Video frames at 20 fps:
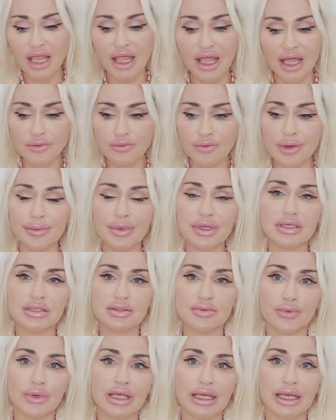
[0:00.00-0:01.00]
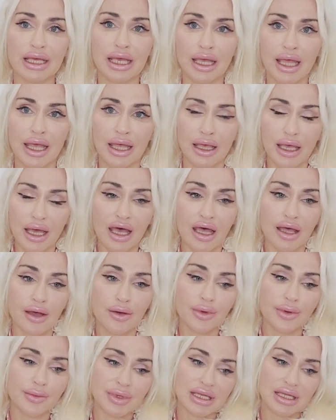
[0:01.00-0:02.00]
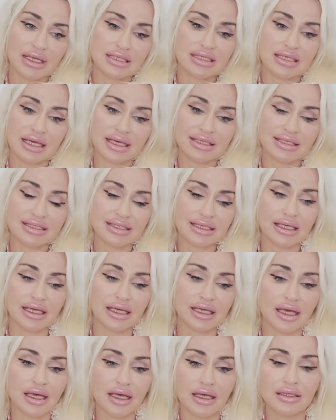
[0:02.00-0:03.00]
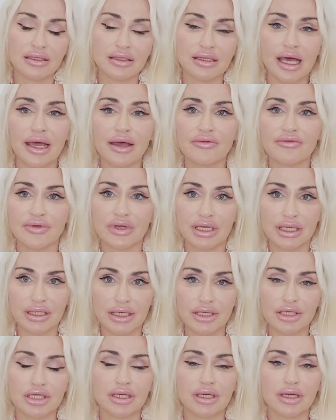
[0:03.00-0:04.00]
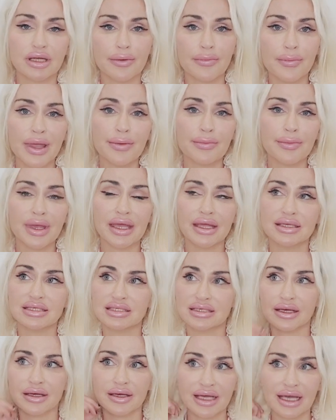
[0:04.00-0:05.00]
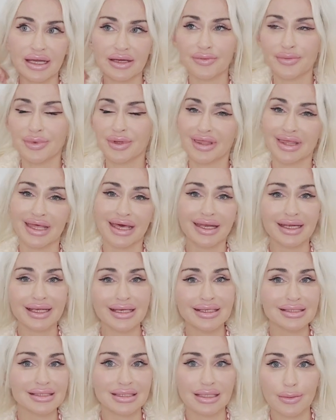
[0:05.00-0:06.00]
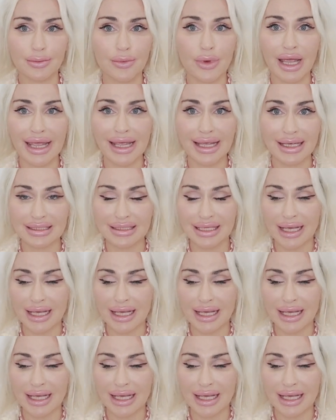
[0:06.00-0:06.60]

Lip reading: And women as weak, women as seeking a love and connection and commitment, kind of pathetic in some ways,